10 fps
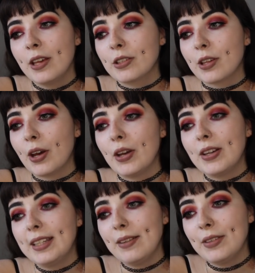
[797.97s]

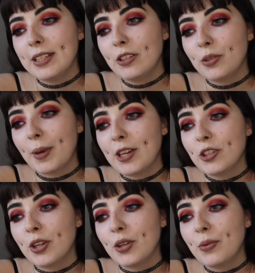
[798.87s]
So living
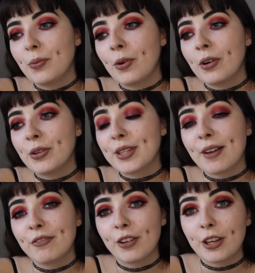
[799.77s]
situation was
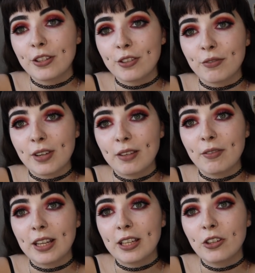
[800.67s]
at first really,
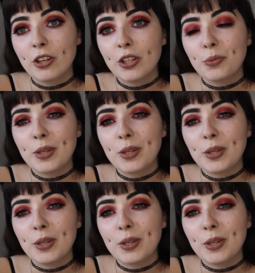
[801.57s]
really good.